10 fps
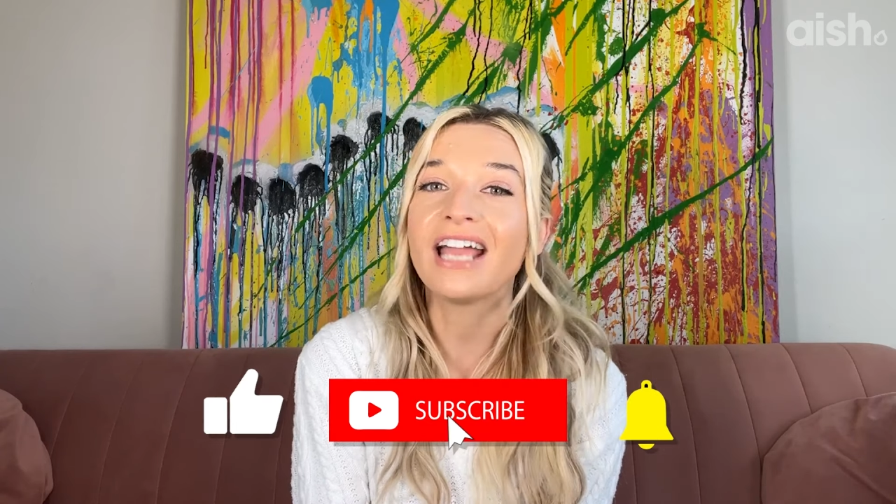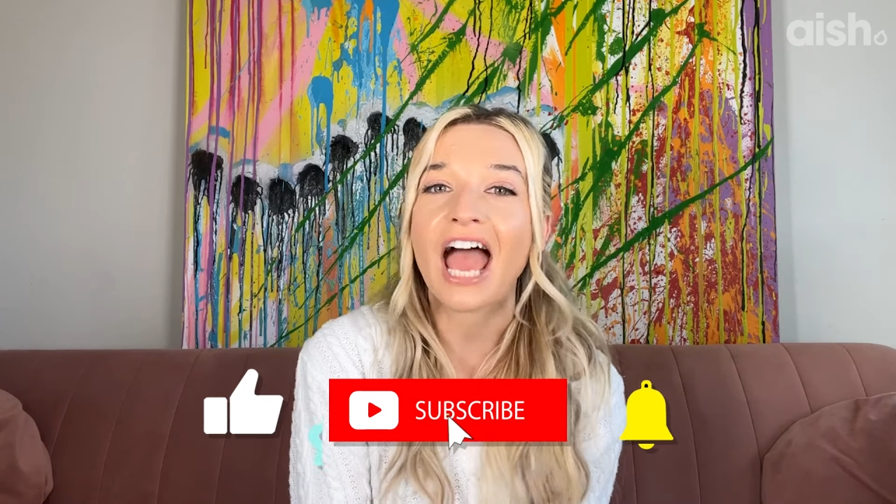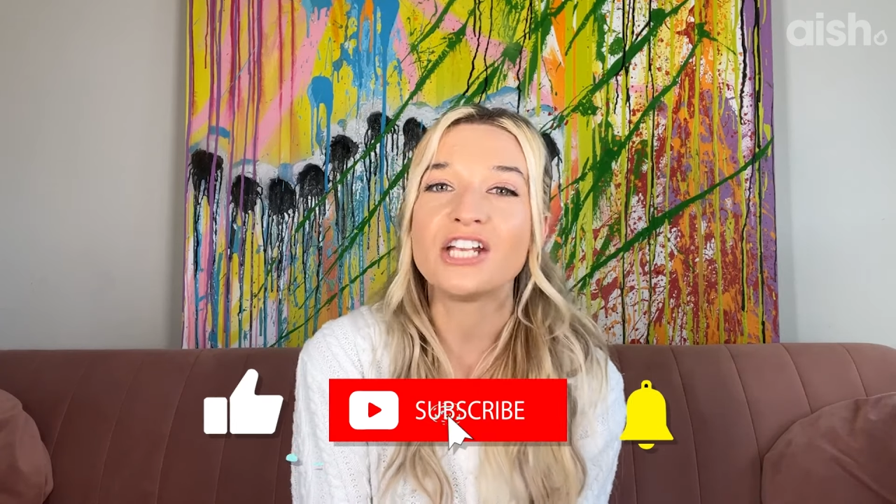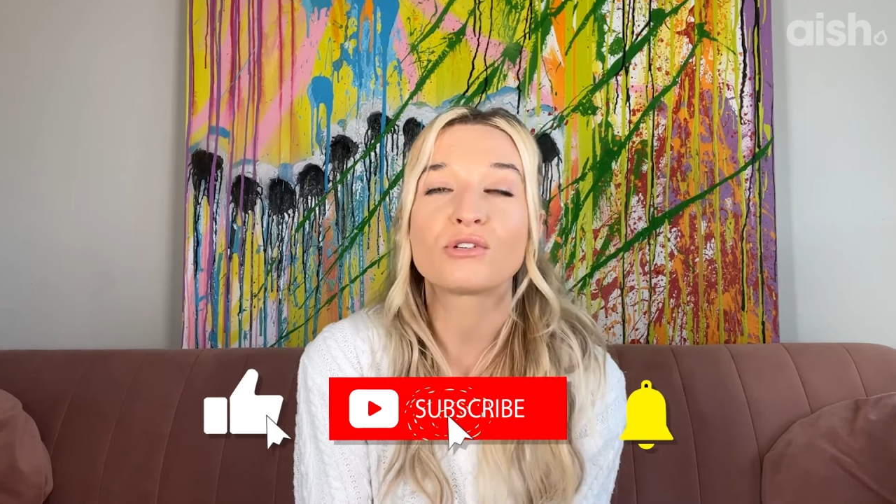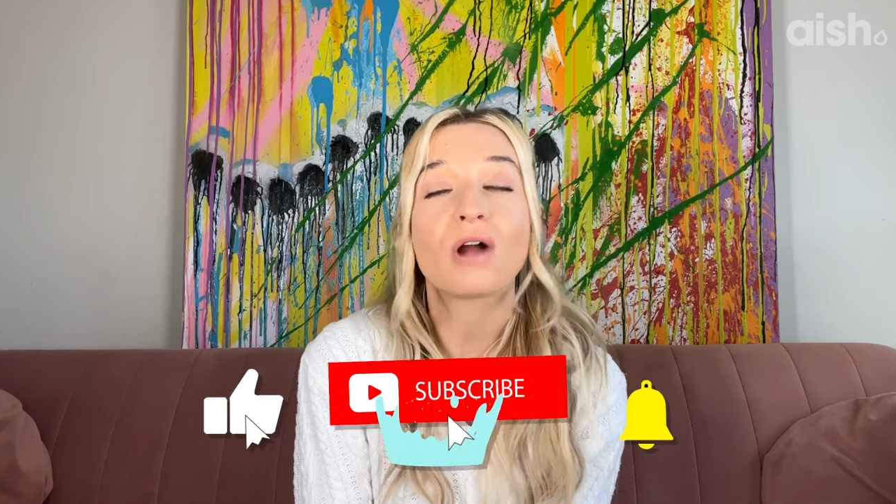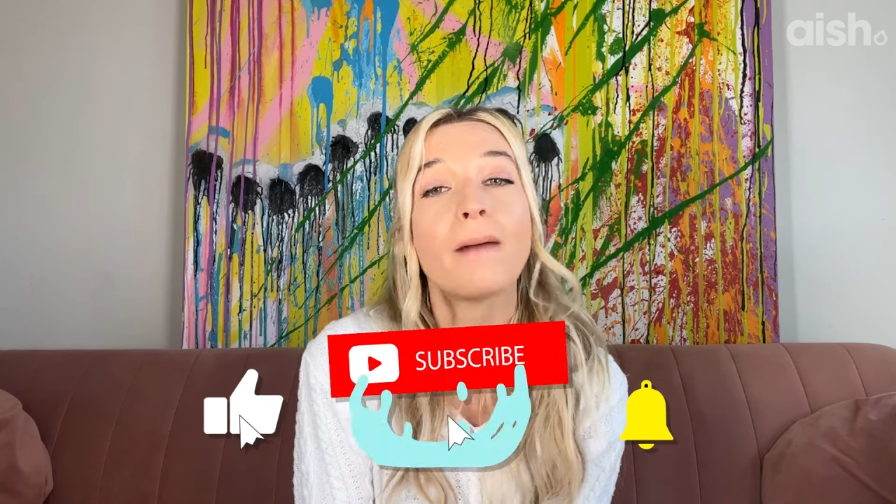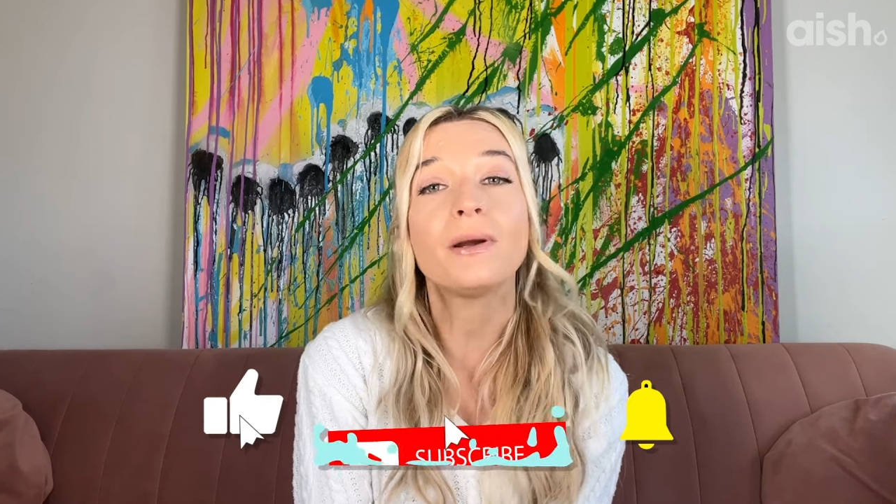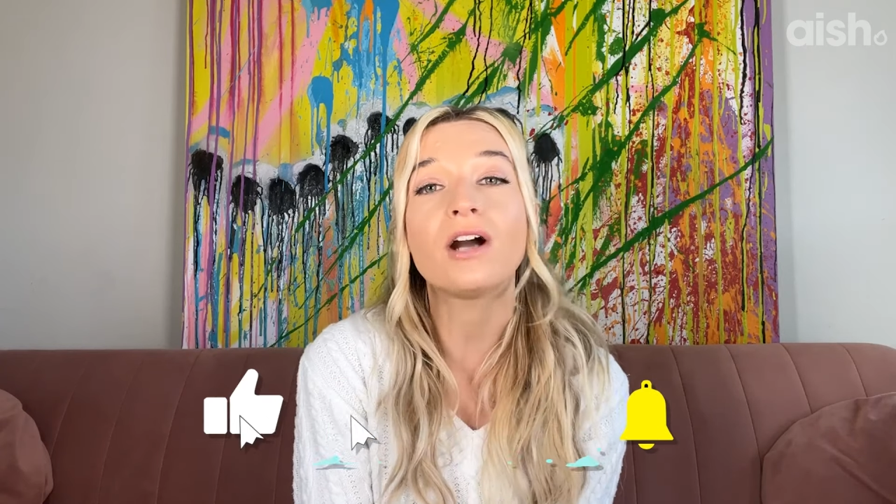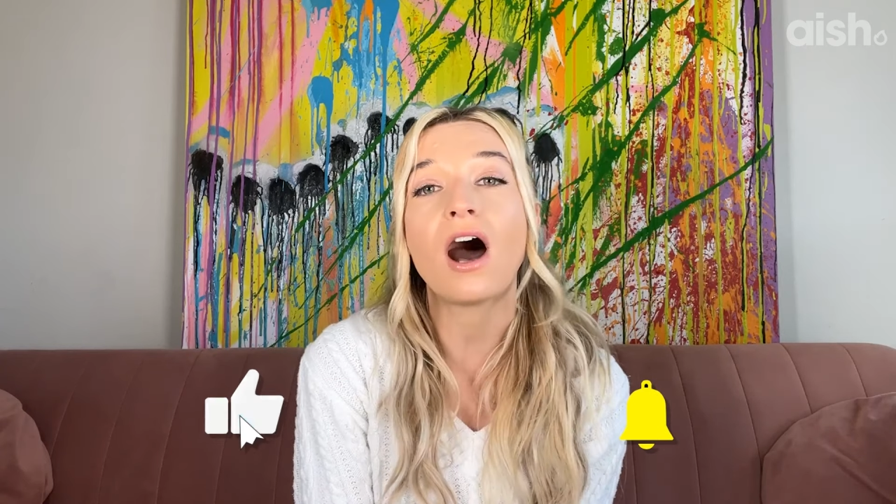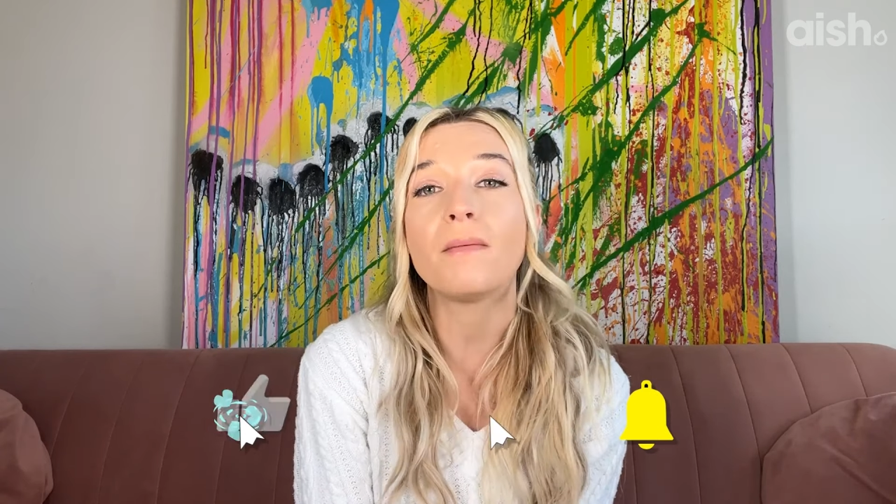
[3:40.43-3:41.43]
and drop a
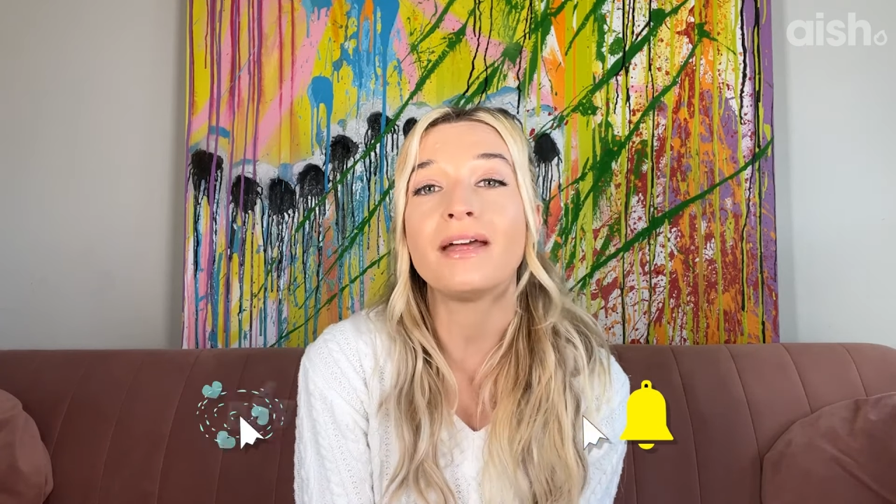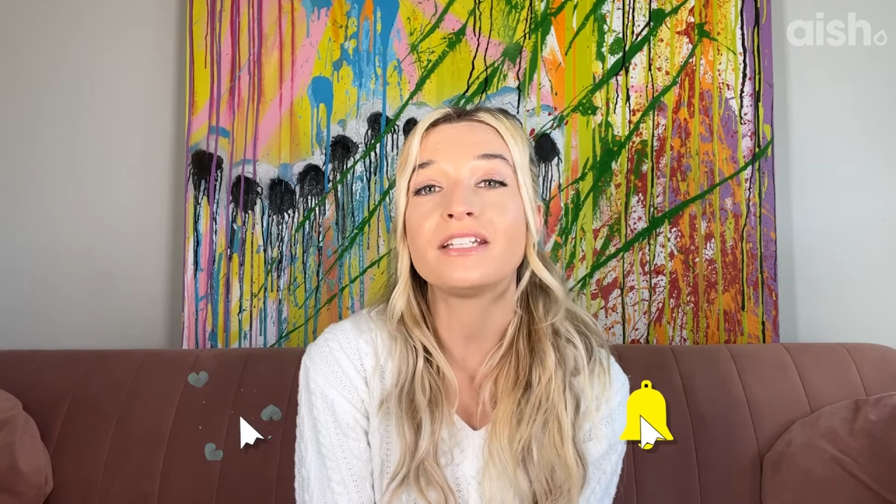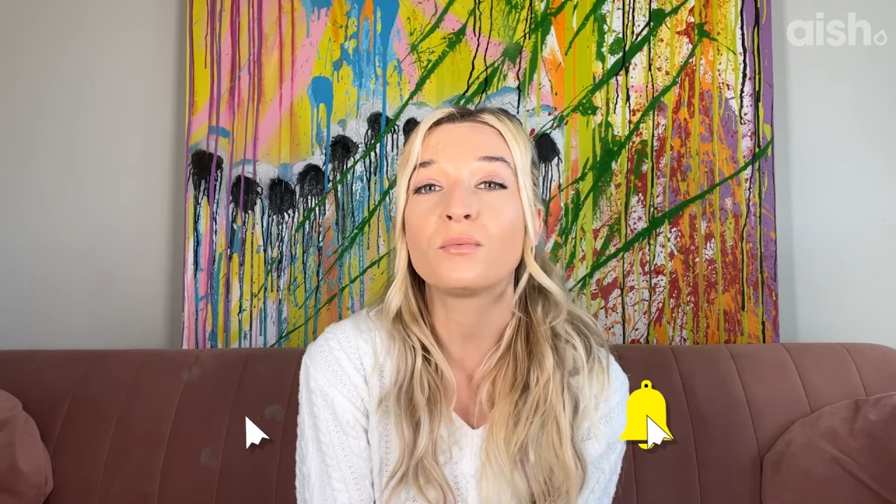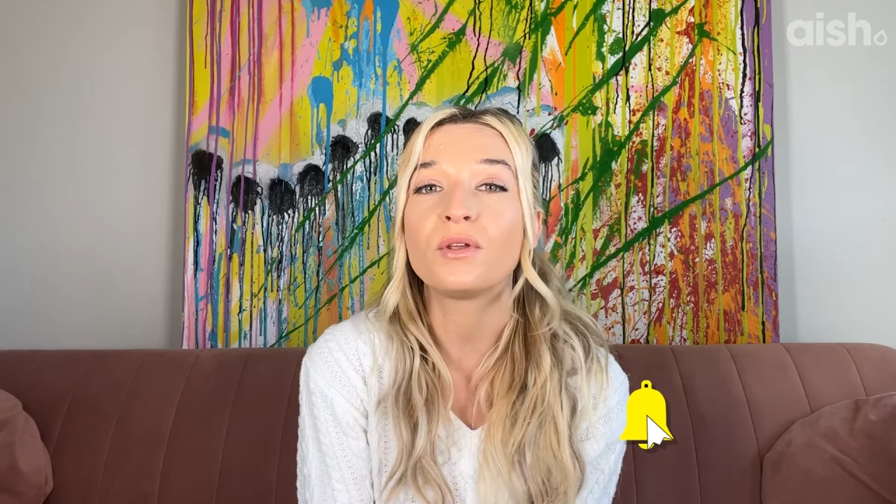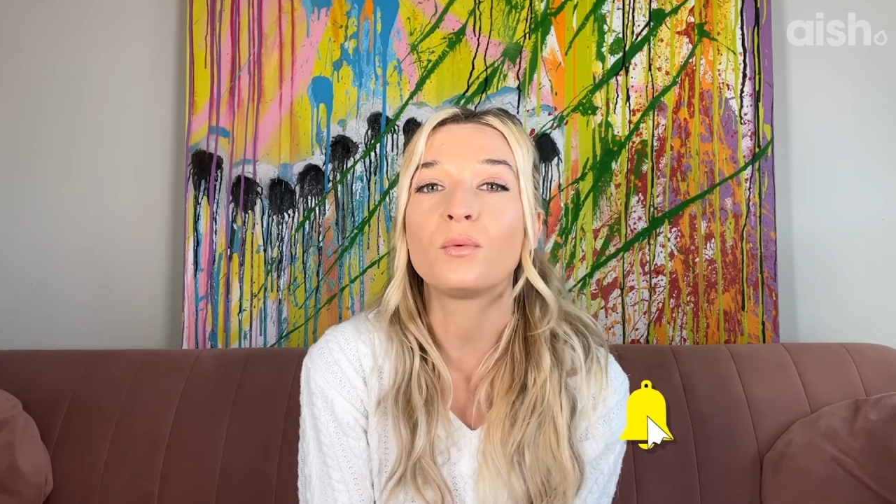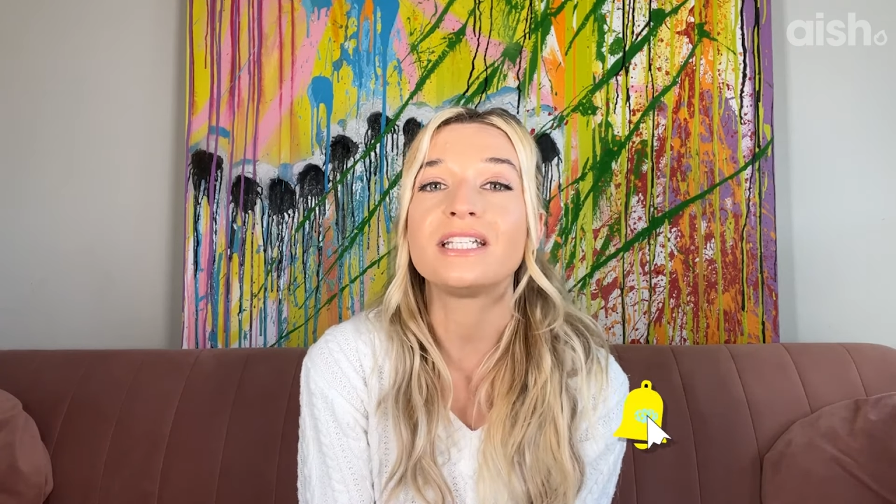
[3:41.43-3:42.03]
comment with what